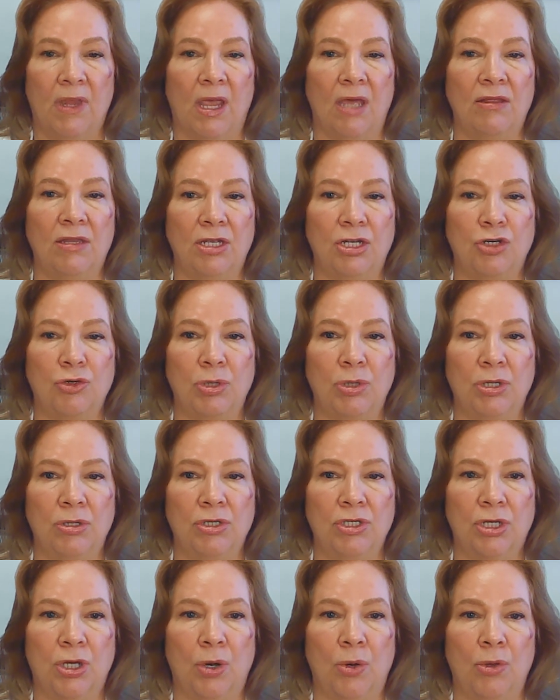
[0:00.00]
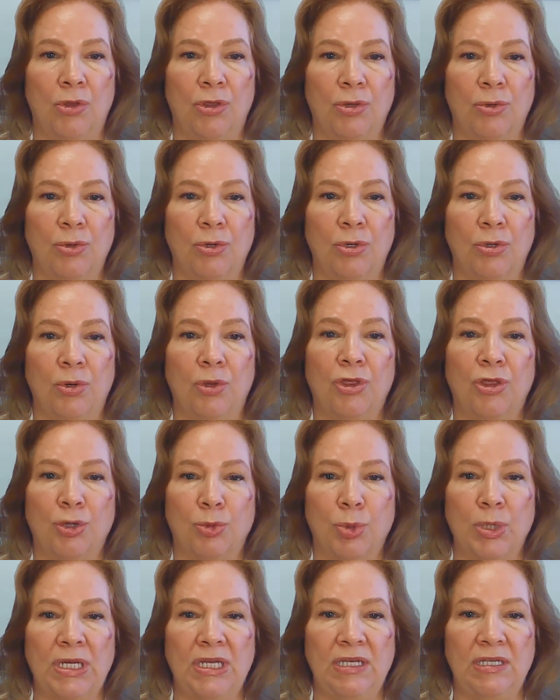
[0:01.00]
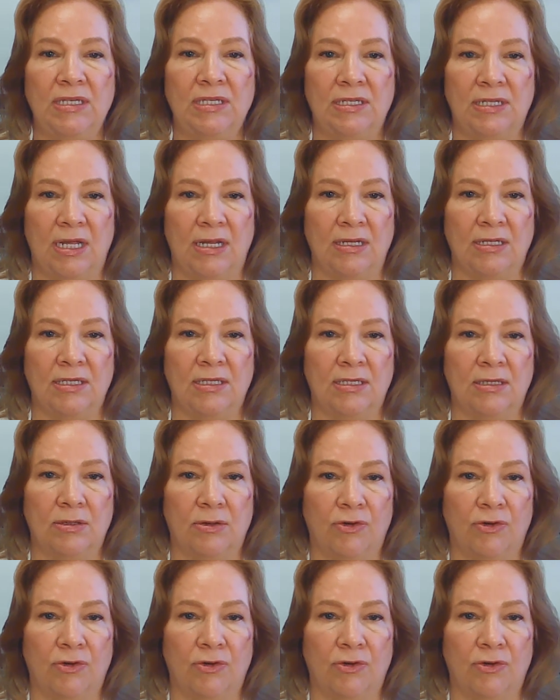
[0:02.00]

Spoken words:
And the adrenals go through 3 states